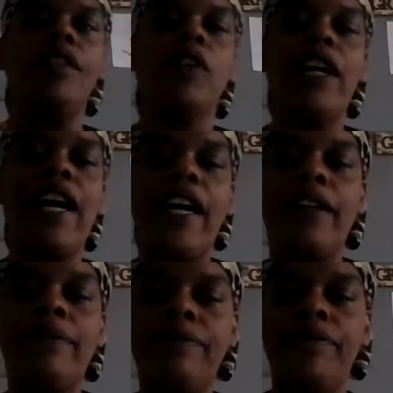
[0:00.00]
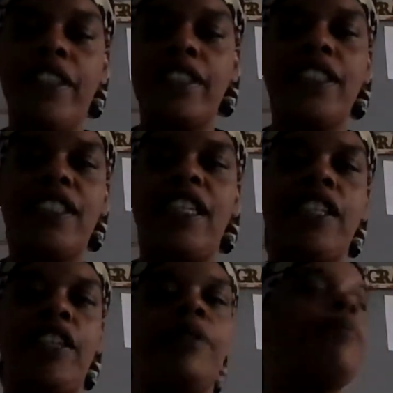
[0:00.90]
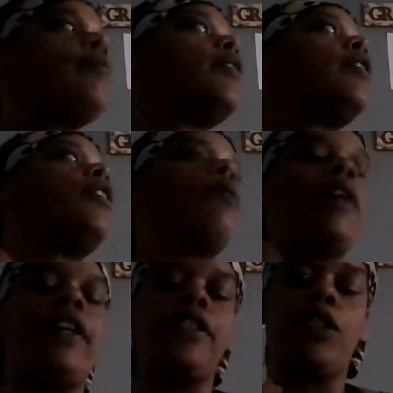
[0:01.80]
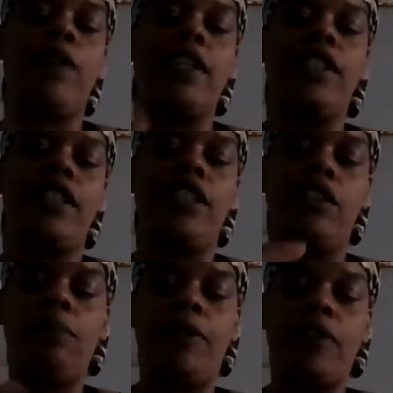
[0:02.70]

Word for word: Okay, let's continue. What else do I need to know about